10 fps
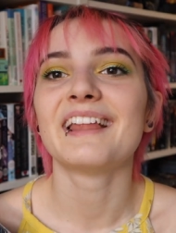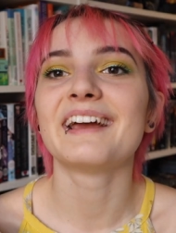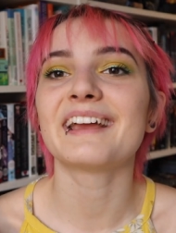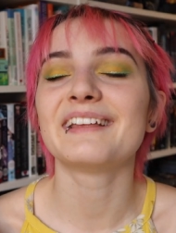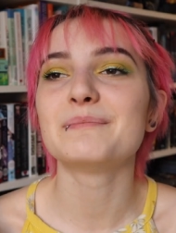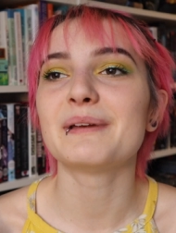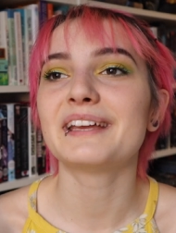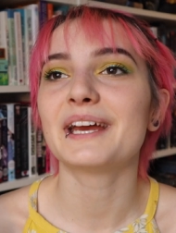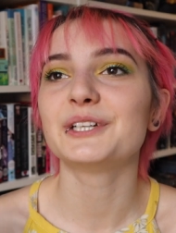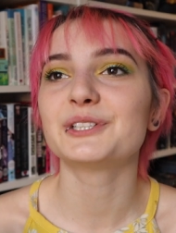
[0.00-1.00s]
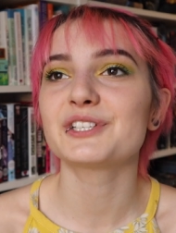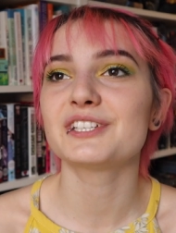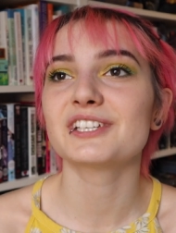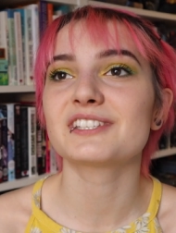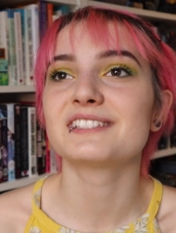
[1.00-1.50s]
Like, and the main character,
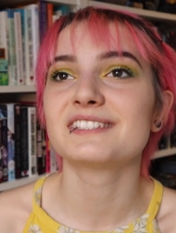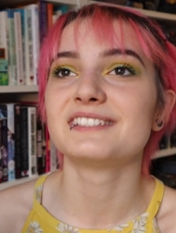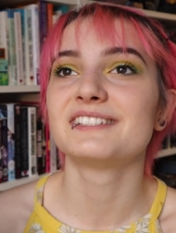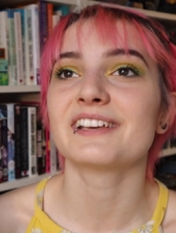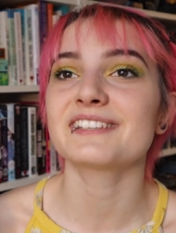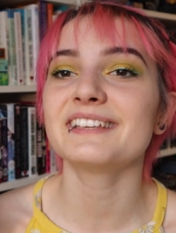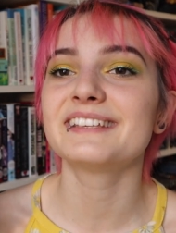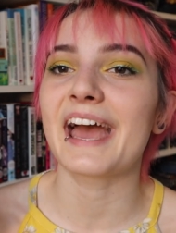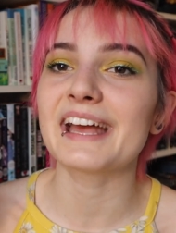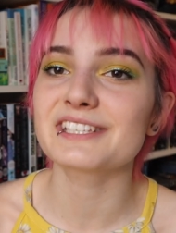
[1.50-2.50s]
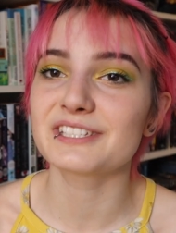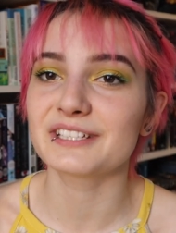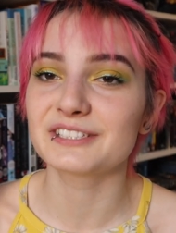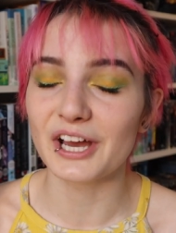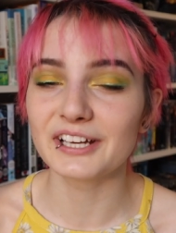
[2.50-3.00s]
she just doesn't get
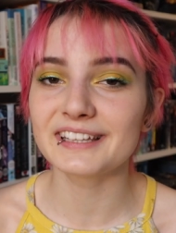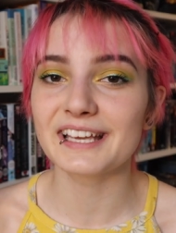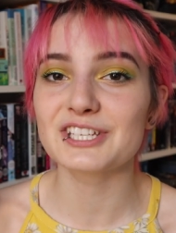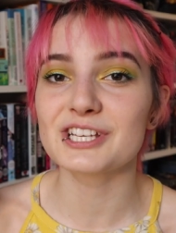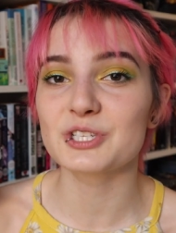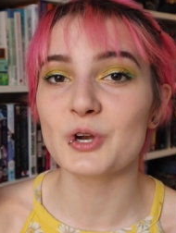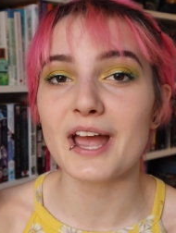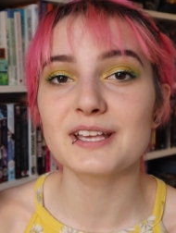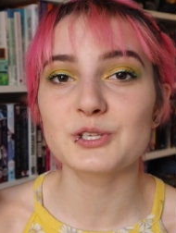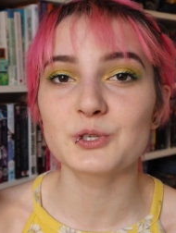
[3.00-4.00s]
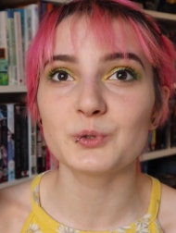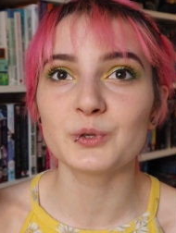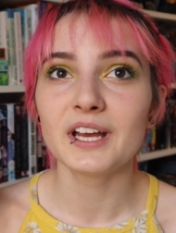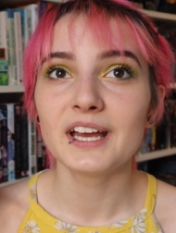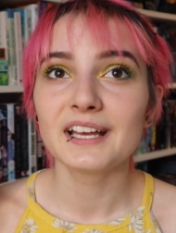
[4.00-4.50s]
it done. Like she's trying
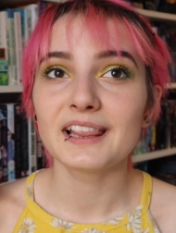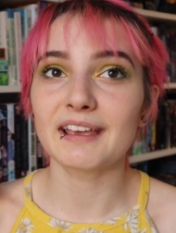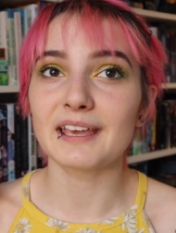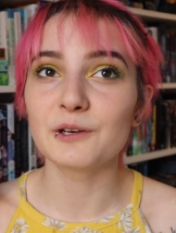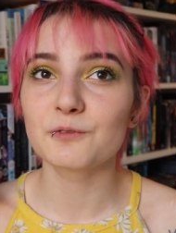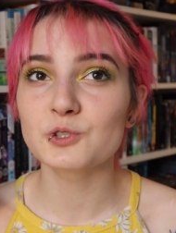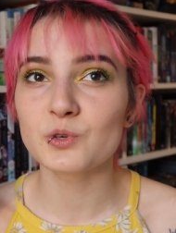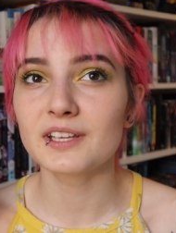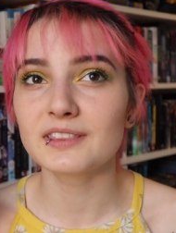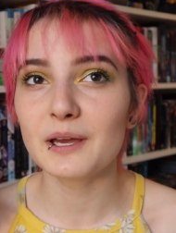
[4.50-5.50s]
to like infiltrate